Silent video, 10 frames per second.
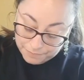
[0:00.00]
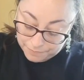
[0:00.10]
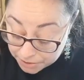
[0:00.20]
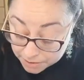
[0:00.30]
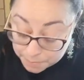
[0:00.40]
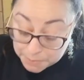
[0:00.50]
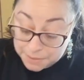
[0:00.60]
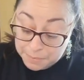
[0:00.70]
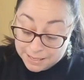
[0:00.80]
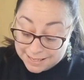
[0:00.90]
Good. Supposed
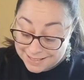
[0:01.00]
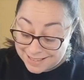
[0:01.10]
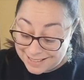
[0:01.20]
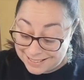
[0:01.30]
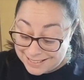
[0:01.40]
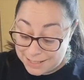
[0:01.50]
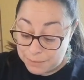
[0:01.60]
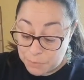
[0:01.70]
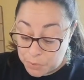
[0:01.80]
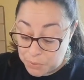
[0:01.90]
to beat it until it's
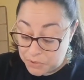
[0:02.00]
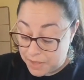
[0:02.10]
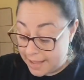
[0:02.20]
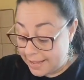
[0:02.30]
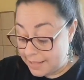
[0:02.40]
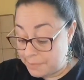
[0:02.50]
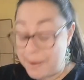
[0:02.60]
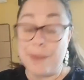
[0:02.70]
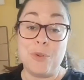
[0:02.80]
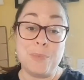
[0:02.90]
smooth. I guess
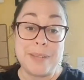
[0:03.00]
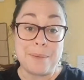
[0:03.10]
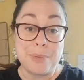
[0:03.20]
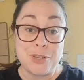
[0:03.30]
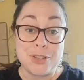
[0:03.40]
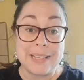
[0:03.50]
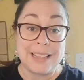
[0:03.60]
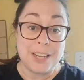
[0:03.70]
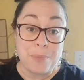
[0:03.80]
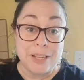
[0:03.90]
my room temperature is a
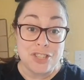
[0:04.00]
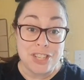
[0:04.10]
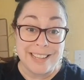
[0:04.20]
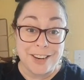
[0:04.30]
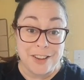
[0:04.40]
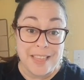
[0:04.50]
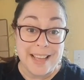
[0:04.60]
little bit chillier